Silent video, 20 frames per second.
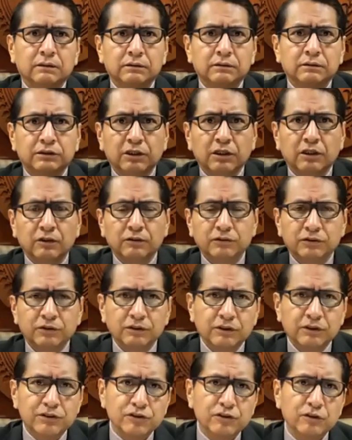to go to
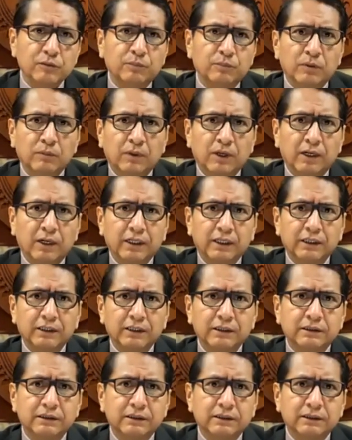the
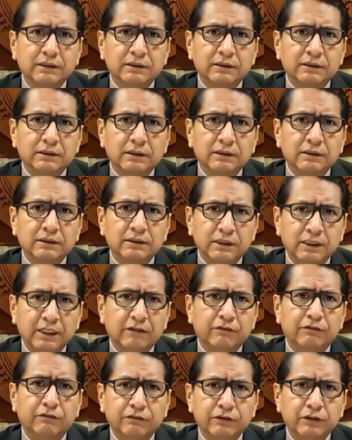supermarkets to
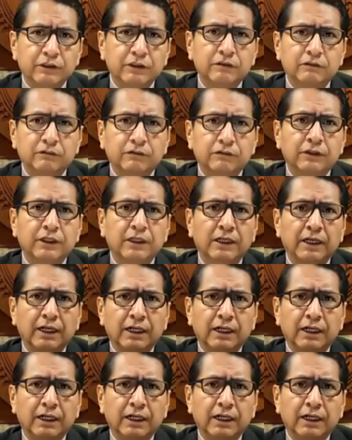get food for your